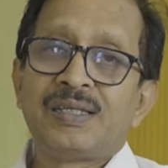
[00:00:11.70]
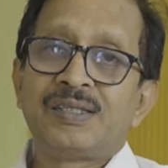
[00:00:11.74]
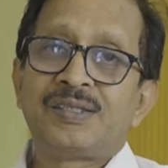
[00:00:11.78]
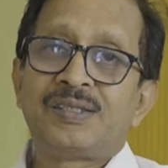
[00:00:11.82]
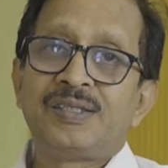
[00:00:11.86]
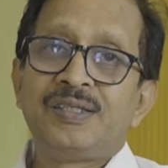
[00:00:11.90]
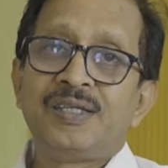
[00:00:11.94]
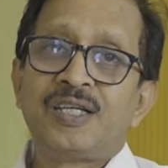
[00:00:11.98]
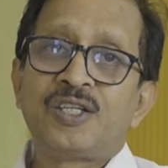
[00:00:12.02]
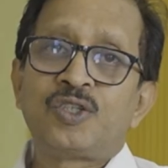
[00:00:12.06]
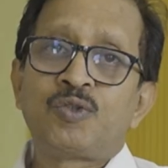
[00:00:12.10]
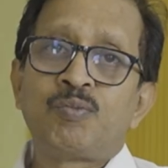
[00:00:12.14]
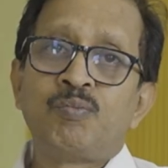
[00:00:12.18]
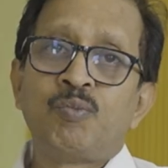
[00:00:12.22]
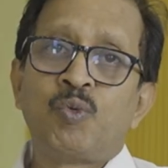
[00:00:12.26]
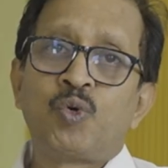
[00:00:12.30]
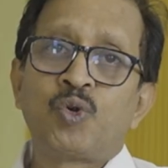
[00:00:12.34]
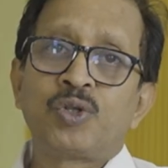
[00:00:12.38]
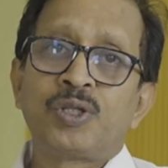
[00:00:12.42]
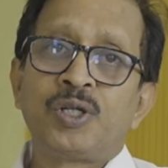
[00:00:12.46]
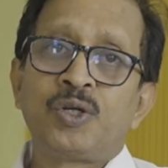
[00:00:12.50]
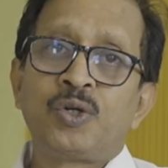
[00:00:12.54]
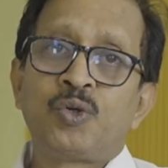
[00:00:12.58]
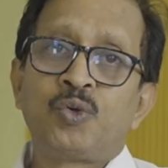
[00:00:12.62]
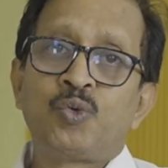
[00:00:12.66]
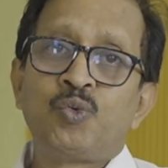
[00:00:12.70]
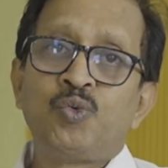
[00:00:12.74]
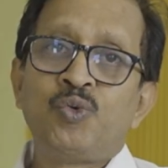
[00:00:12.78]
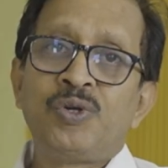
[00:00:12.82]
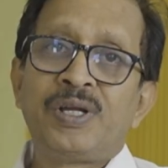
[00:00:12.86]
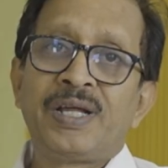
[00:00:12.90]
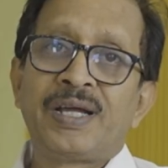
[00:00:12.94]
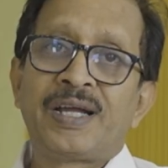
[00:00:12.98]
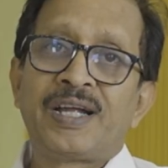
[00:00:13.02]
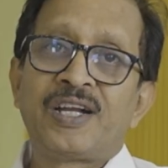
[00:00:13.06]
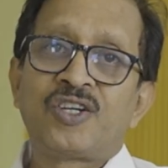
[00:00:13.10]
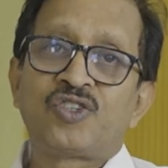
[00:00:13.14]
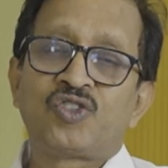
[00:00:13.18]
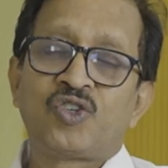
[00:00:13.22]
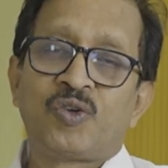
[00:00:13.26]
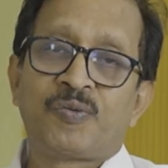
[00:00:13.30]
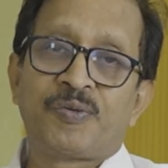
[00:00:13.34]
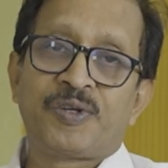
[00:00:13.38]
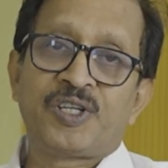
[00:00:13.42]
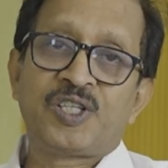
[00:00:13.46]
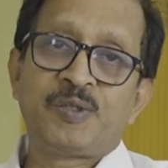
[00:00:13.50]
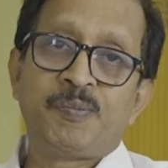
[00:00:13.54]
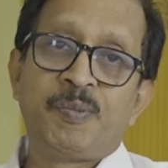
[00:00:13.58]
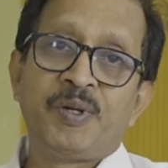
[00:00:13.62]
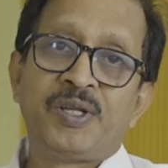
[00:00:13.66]
She has more than 2 decades of
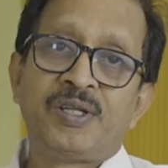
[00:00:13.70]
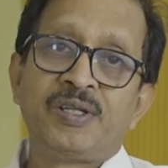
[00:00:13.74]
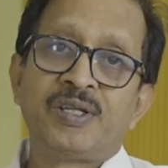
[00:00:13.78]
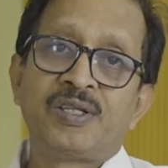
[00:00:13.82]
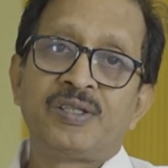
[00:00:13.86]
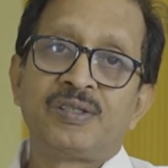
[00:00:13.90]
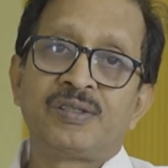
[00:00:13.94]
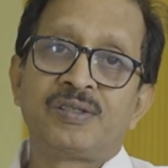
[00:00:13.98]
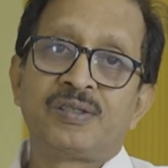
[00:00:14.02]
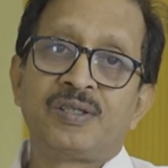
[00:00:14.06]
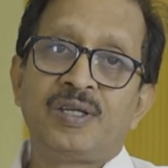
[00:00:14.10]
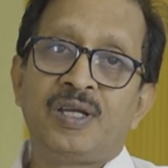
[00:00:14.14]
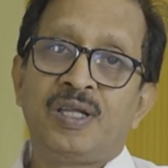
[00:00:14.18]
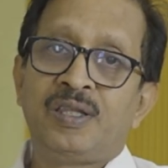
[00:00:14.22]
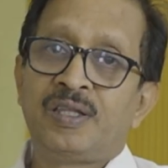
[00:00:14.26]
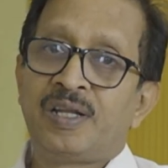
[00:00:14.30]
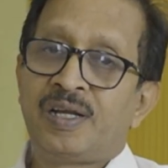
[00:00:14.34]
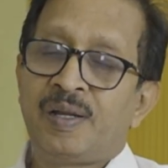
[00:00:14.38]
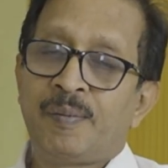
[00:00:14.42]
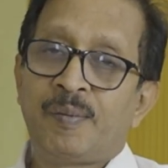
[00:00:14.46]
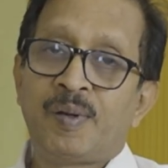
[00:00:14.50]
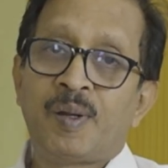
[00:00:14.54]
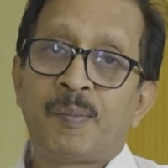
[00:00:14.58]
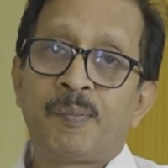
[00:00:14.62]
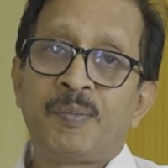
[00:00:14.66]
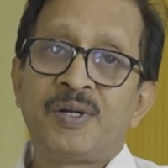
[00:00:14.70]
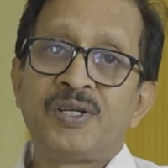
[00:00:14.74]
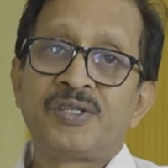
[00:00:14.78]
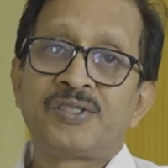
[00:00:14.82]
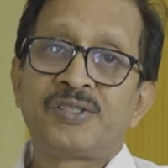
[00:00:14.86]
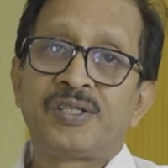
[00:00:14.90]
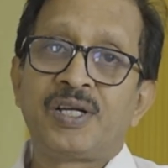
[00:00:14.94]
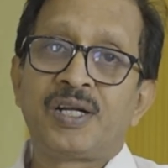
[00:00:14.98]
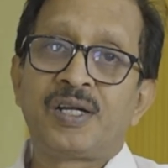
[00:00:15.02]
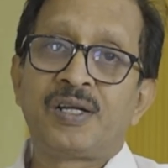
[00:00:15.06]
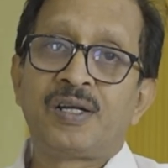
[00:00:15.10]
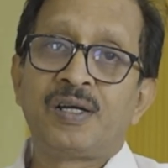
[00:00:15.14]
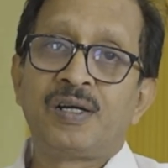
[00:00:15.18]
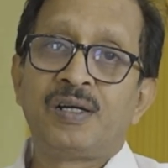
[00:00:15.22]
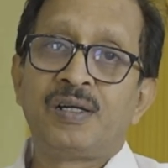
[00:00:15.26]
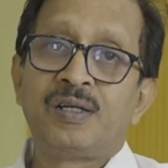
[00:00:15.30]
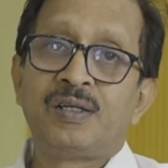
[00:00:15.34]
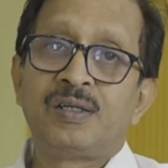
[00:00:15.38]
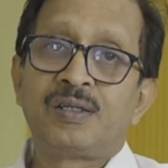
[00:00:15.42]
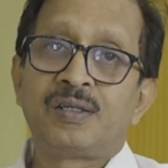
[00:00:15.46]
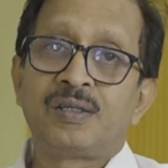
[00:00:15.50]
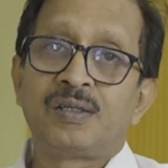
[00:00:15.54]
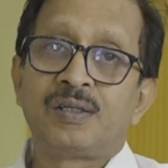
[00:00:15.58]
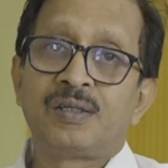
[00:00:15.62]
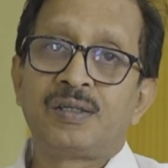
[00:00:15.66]
experience in the development
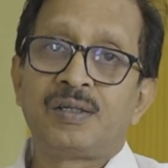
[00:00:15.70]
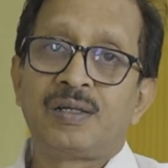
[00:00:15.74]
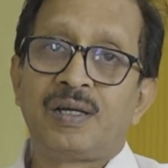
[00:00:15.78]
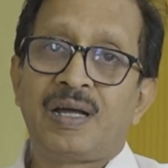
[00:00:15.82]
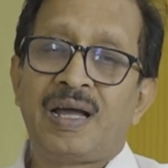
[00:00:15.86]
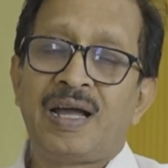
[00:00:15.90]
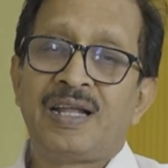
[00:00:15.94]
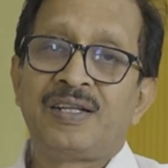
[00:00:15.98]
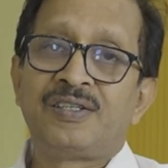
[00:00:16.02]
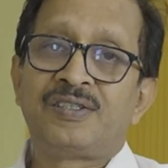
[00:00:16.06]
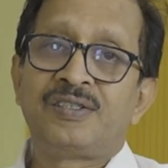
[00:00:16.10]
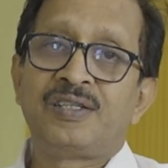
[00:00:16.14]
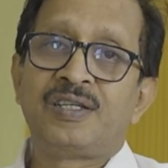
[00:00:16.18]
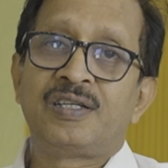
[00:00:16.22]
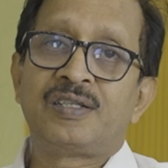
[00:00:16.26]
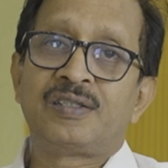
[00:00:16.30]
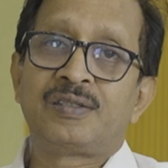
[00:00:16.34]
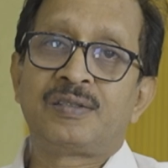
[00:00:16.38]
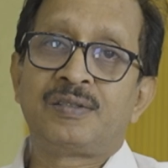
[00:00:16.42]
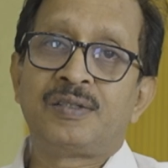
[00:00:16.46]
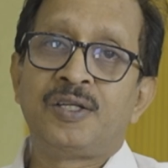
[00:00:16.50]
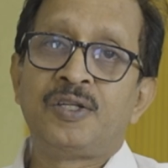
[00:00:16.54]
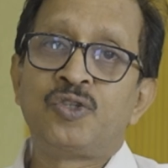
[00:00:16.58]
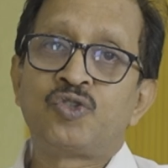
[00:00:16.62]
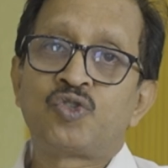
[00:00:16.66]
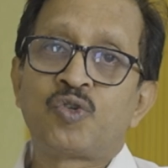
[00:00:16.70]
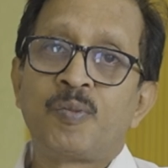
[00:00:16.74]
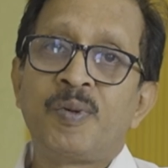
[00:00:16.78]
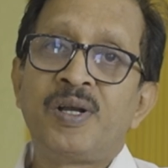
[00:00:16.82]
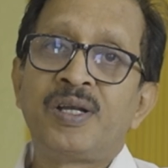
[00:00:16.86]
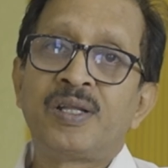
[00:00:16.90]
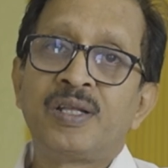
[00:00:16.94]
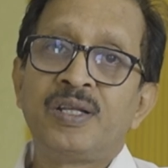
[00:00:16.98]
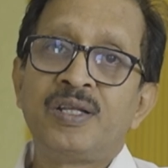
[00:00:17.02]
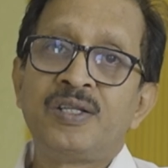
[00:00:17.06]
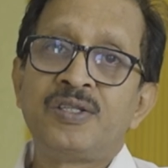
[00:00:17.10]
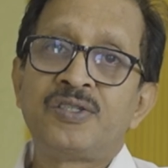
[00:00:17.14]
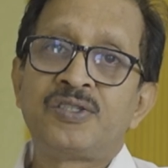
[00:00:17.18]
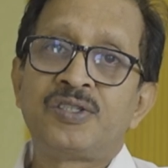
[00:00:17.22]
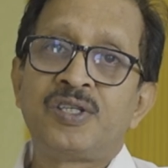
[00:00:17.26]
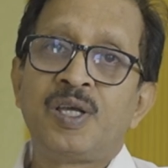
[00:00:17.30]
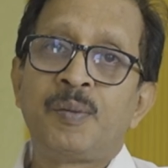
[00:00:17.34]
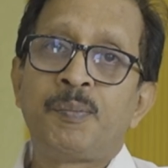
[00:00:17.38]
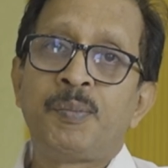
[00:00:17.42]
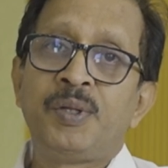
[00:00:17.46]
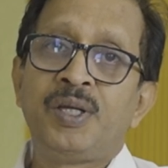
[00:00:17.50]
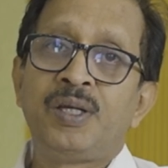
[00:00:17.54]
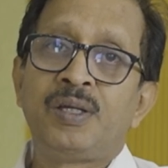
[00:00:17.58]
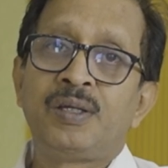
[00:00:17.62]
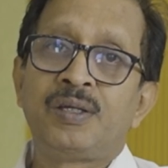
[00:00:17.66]
sector and she has instrumental in
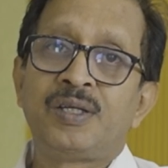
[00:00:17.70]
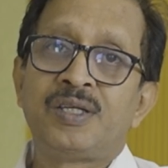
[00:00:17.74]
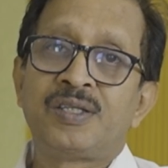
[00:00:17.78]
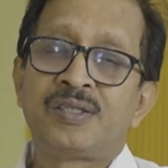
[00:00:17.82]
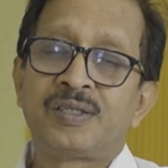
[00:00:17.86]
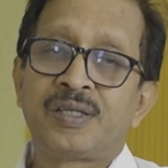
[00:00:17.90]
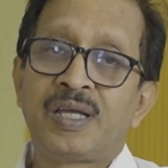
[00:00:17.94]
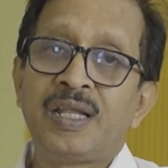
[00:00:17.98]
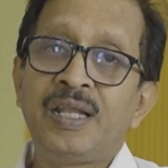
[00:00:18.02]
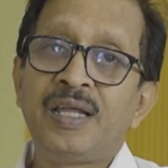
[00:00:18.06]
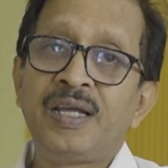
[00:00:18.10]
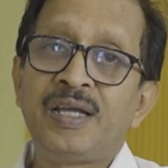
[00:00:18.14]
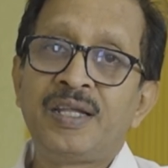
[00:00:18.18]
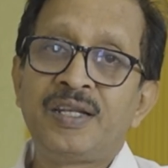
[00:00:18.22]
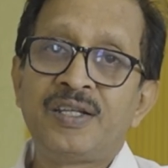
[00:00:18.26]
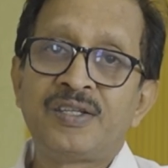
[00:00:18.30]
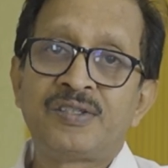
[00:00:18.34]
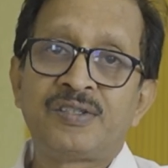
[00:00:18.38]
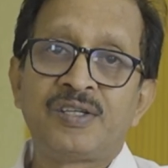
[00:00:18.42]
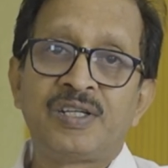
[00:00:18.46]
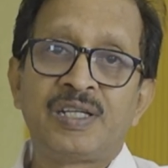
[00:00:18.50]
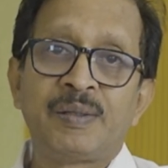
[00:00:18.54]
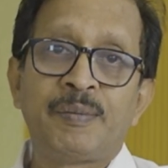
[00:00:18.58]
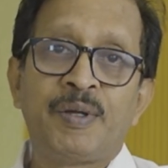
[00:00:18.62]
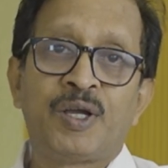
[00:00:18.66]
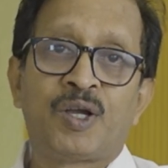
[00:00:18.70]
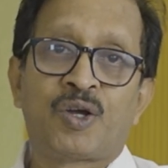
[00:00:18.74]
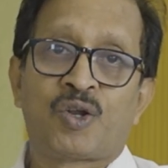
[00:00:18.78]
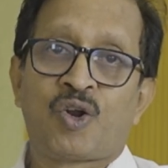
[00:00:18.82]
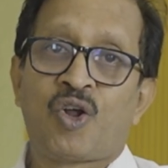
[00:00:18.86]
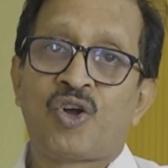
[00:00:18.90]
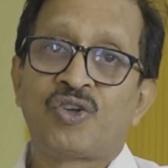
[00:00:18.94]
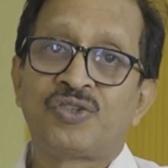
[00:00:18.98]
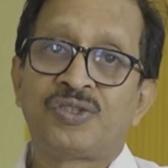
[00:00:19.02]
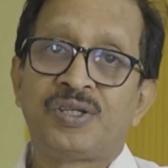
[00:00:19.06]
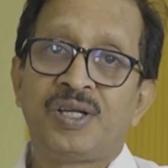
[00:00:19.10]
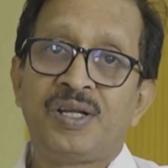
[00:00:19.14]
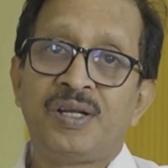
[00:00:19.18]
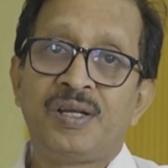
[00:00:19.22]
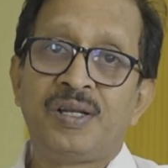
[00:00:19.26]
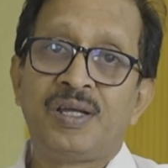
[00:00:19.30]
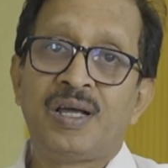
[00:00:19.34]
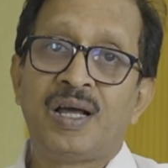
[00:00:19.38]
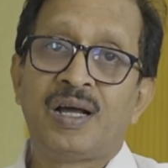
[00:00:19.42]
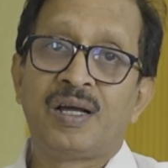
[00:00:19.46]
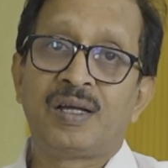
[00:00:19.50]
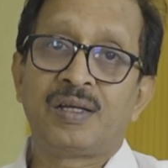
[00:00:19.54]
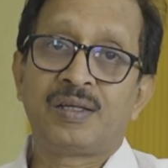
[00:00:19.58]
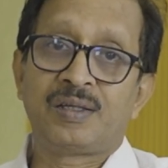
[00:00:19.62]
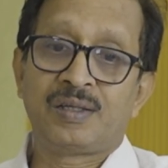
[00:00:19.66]
shaping skilling initiative across
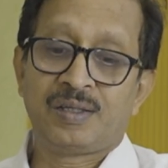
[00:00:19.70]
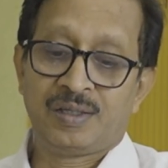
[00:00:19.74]
India.